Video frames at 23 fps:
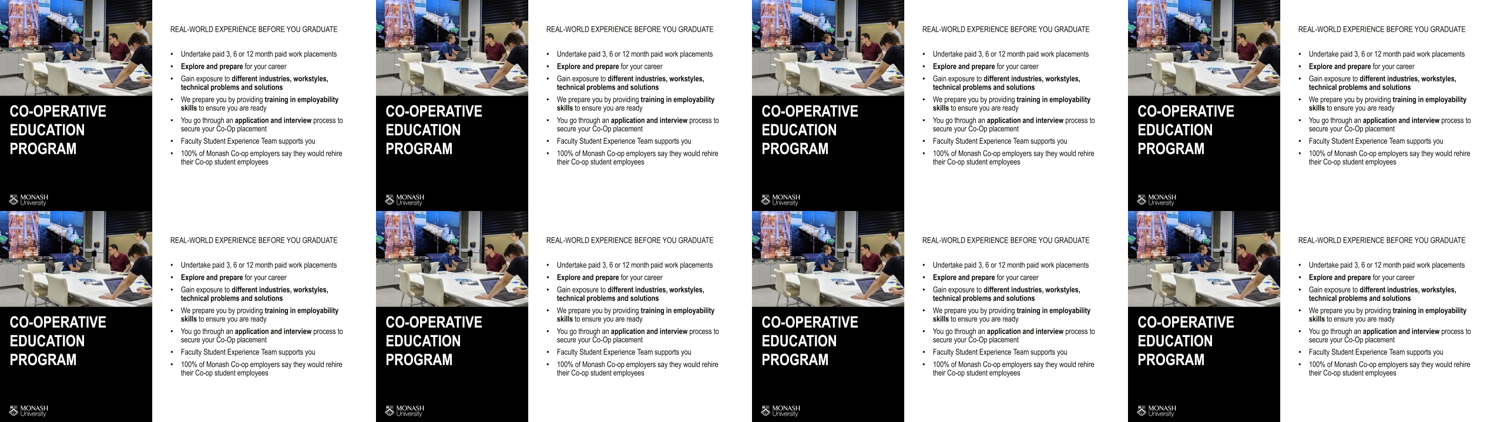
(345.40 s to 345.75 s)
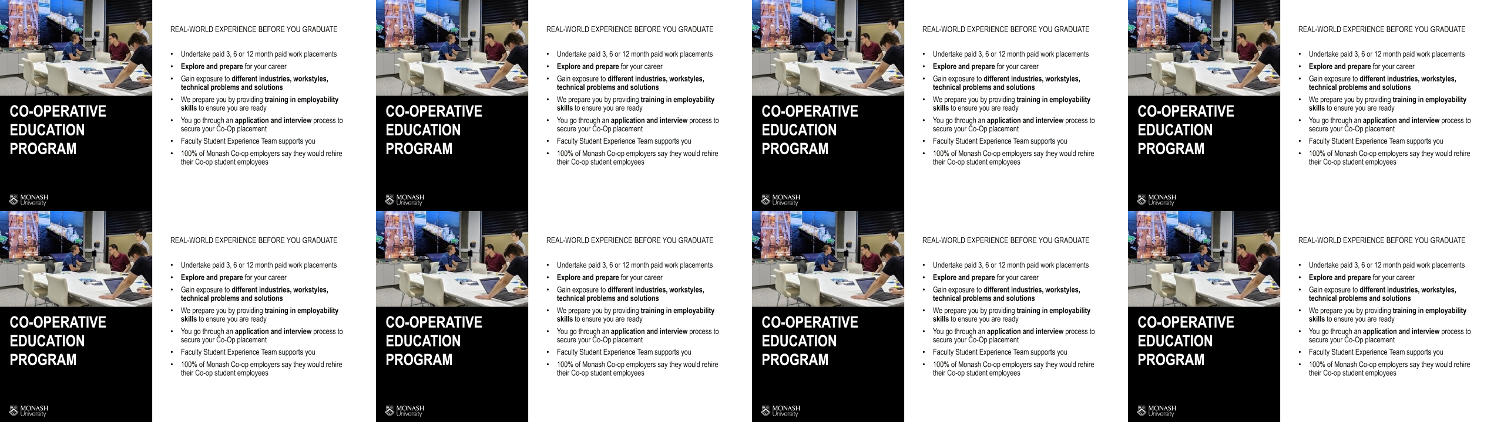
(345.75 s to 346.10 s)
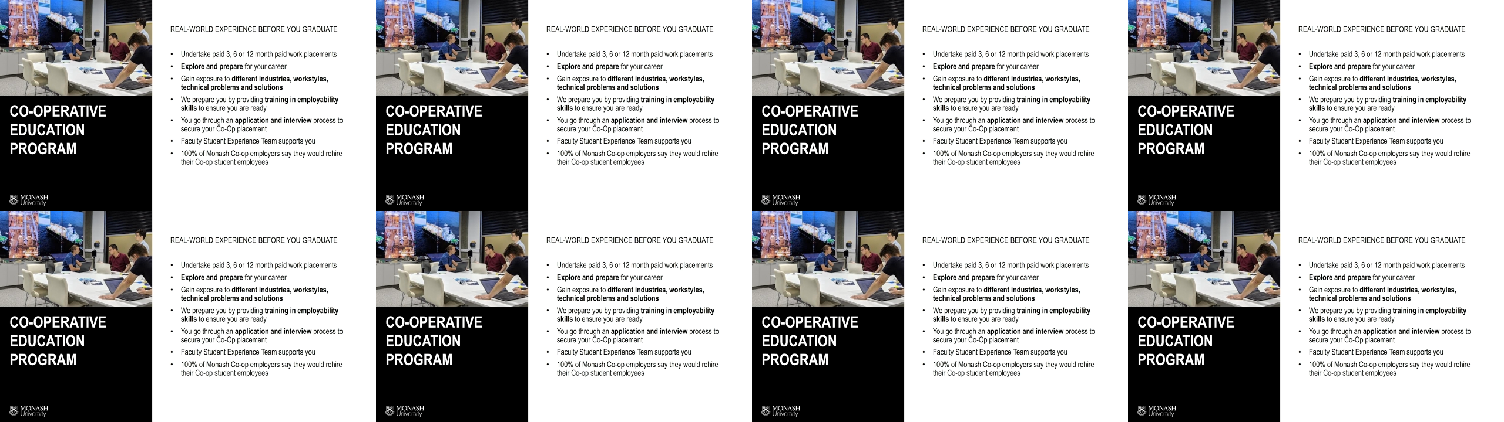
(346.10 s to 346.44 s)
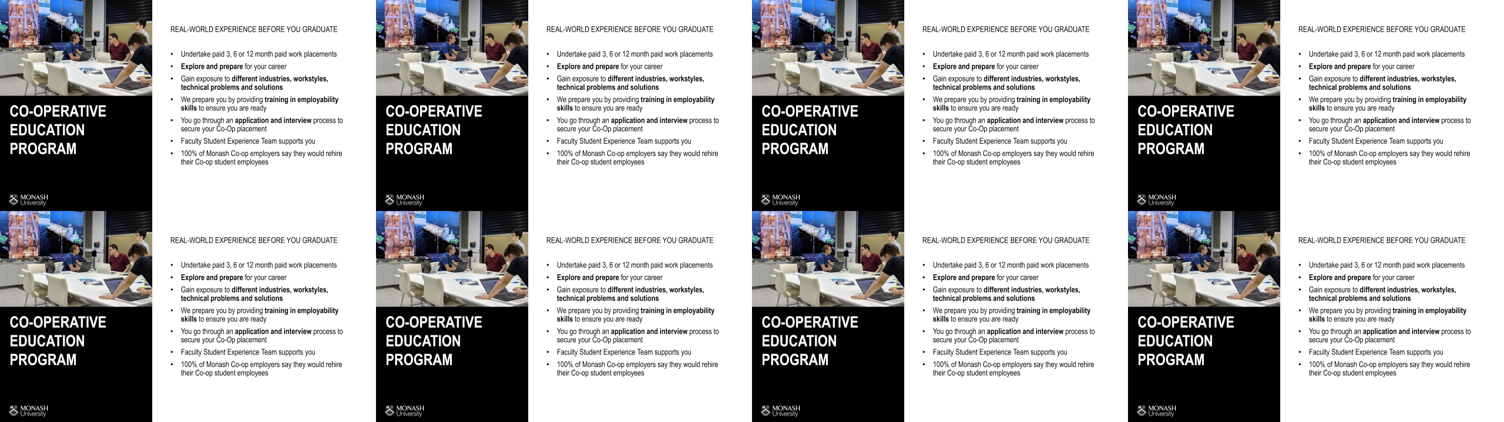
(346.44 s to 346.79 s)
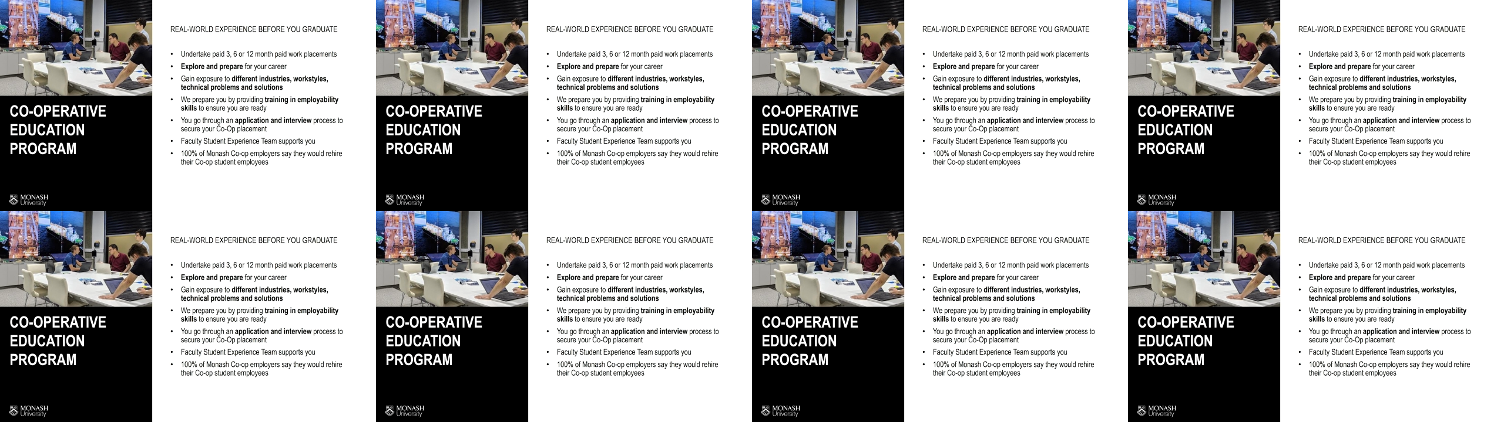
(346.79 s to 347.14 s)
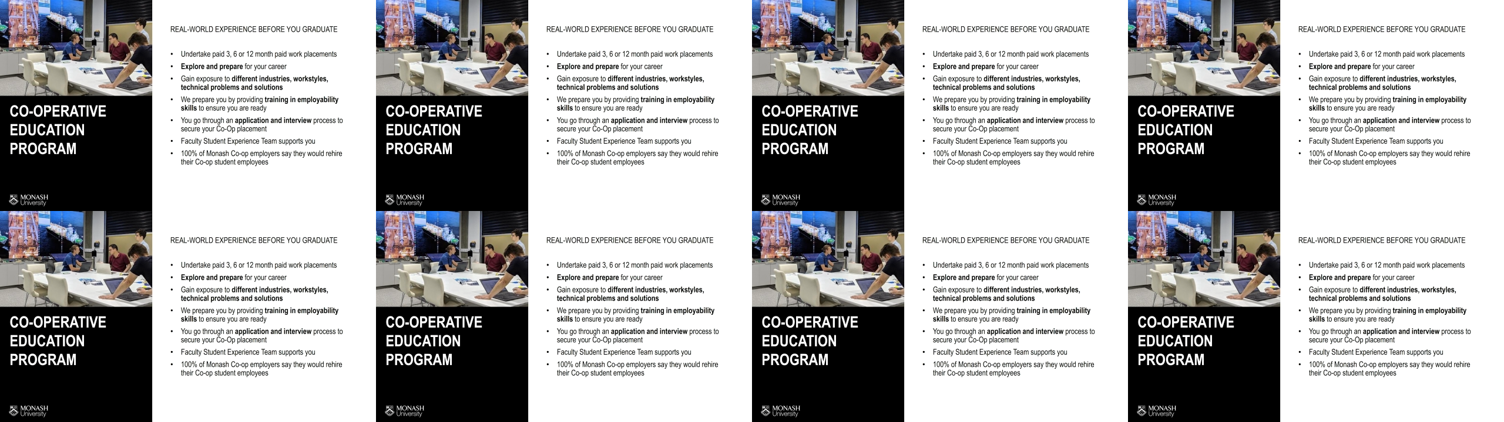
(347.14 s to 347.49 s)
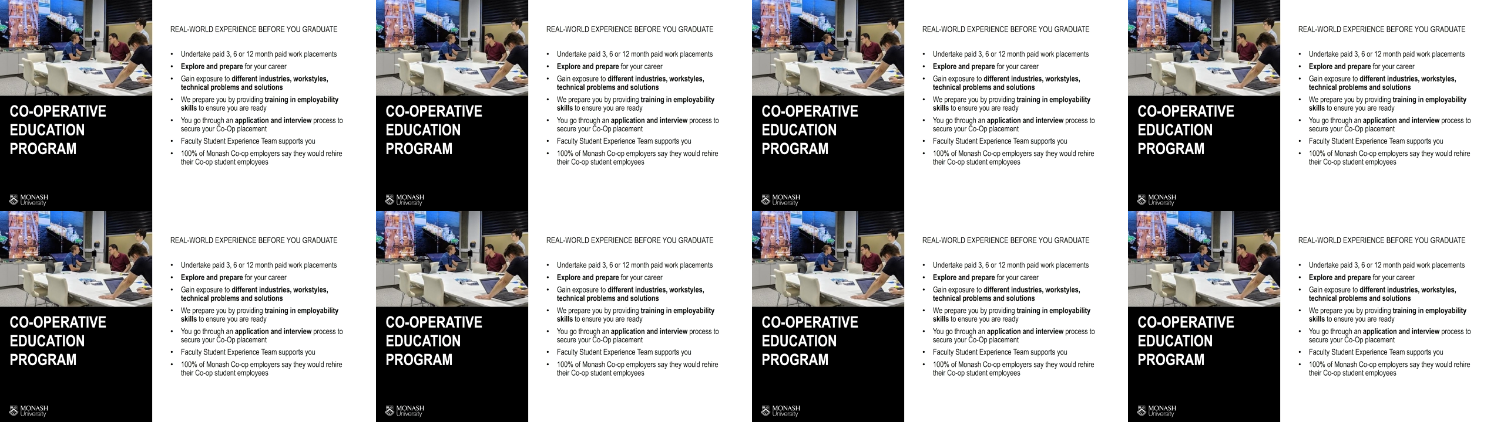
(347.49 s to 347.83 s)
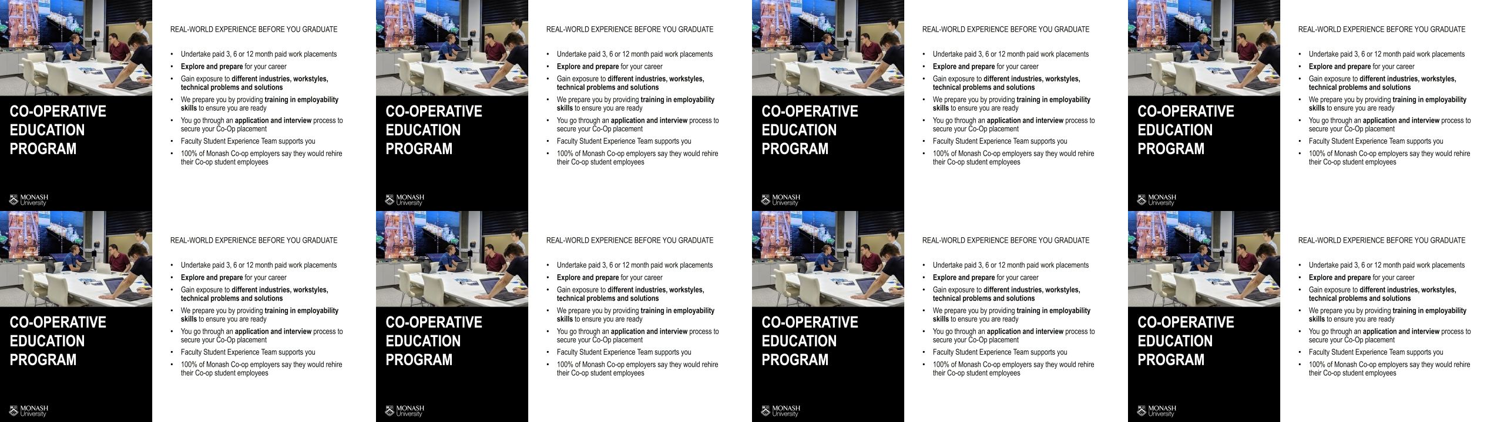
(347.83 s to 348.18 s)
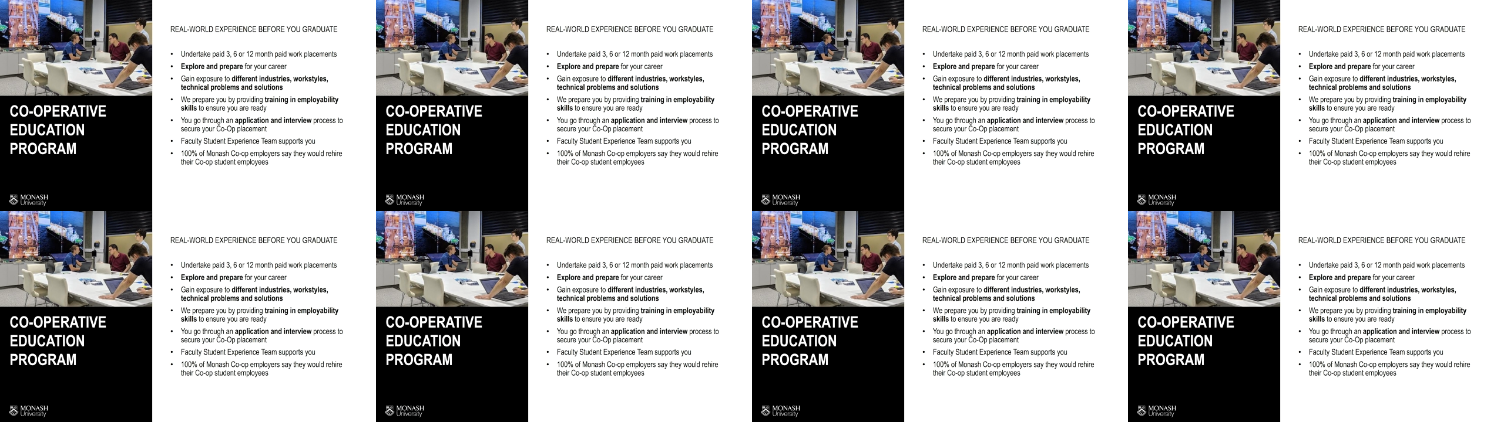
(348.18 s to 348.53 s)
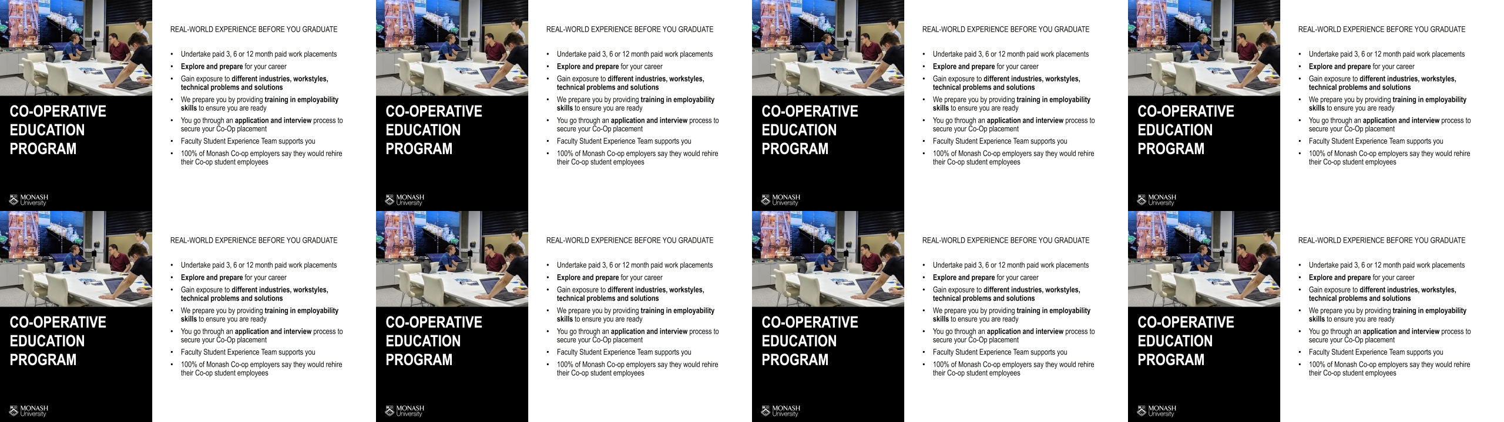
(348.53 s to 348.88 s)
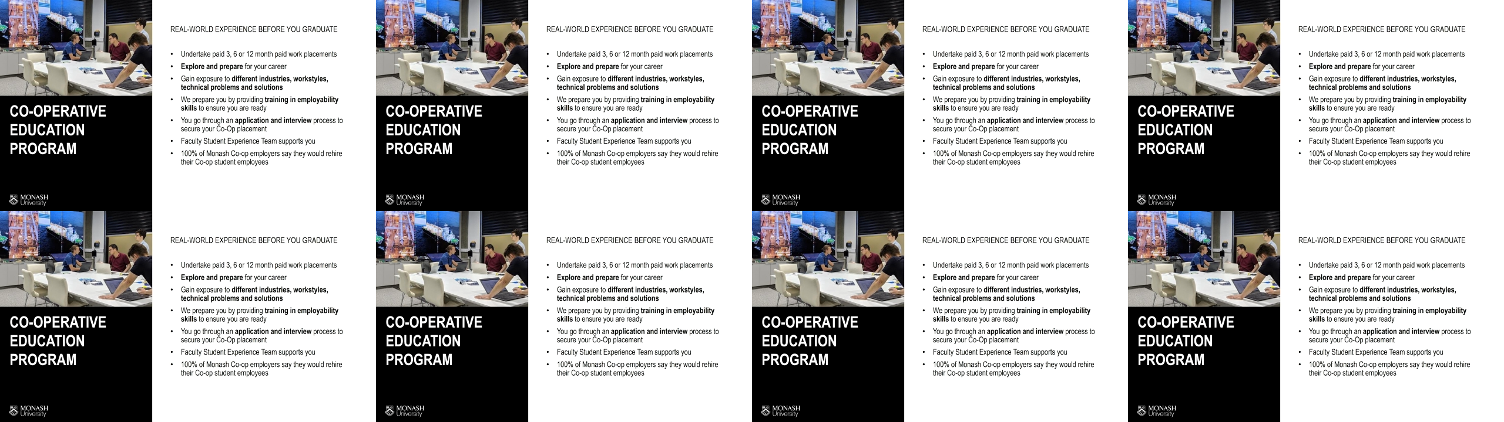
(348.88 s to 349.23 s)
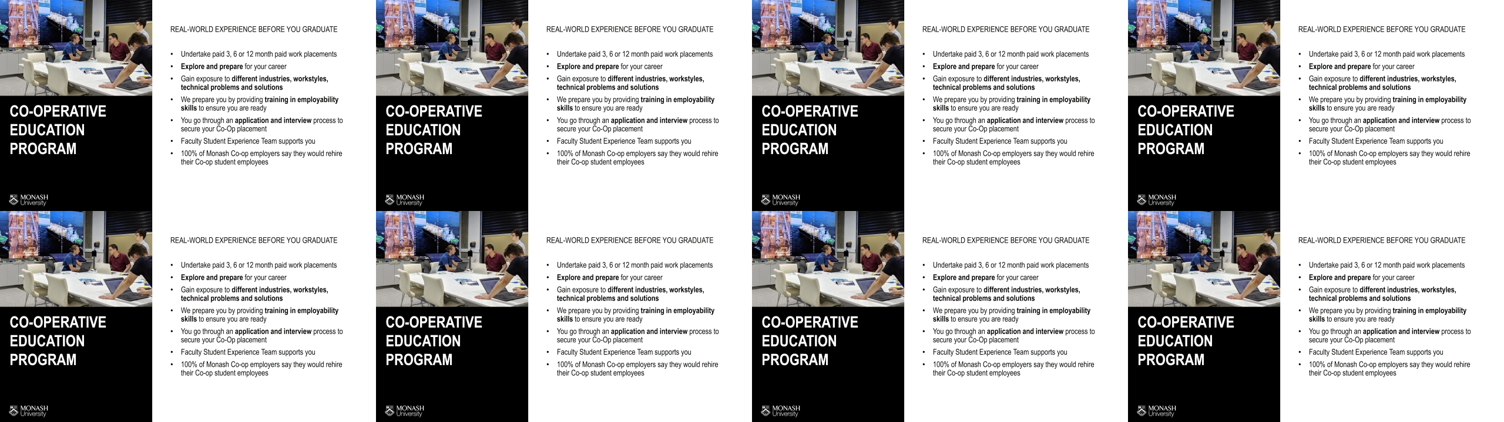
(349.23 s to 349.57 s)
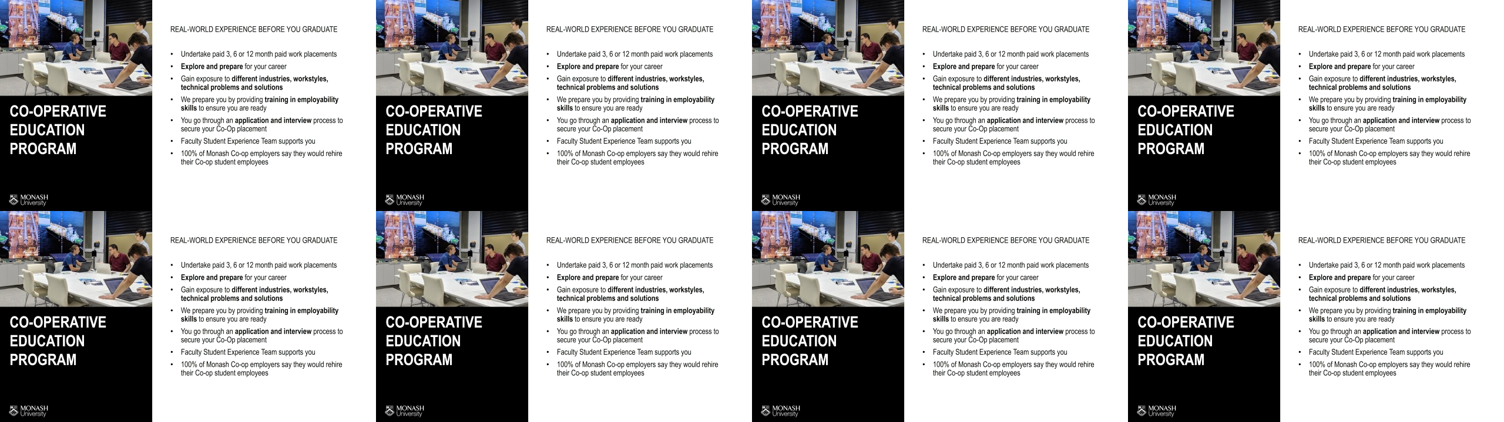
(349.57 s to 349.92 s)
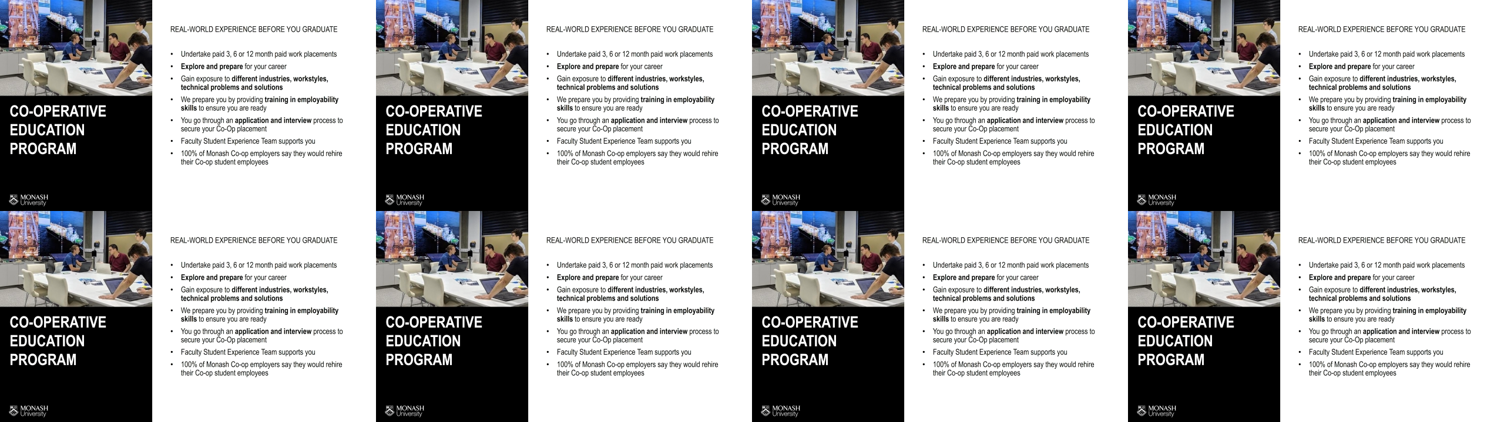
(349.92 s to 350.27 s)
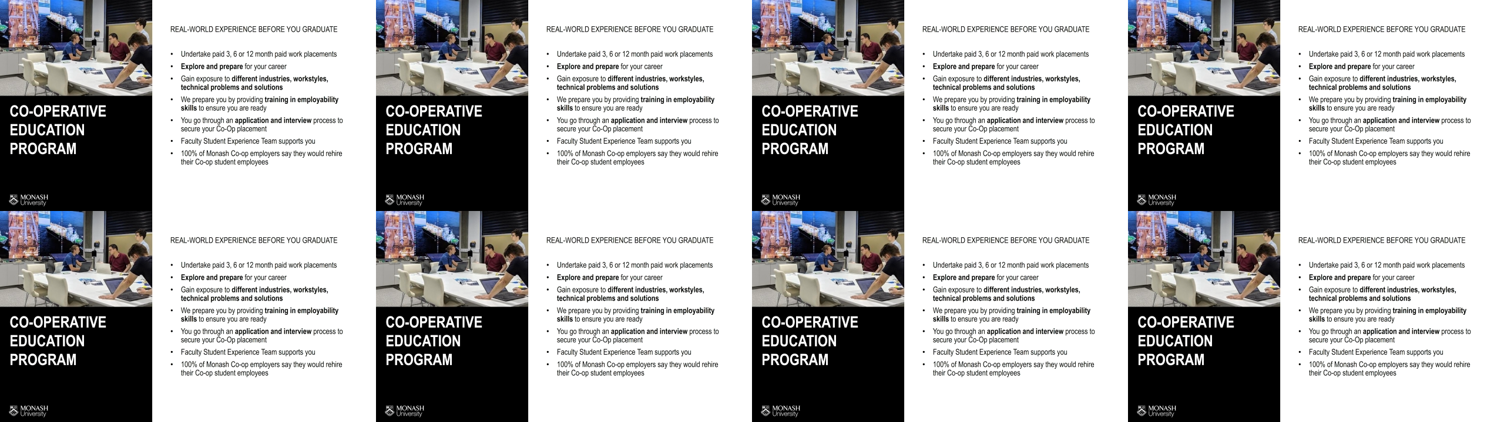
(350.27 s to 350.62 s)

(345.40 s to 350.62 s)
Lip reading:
Nobody's mouth can be seen.